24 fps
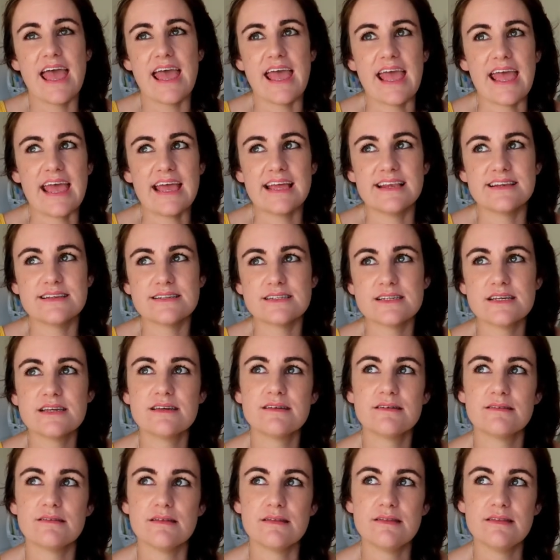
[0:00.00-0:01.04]
And
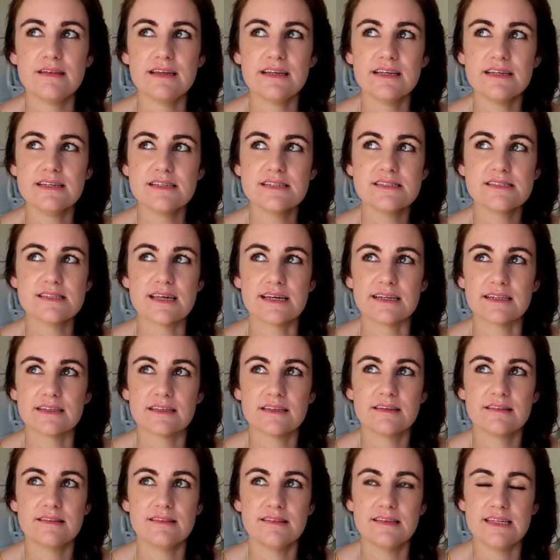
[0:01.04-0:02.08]
the thing is, like,
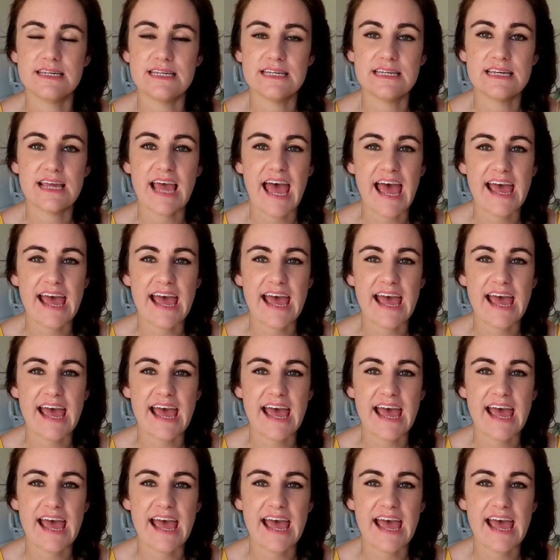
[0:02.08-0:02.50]
the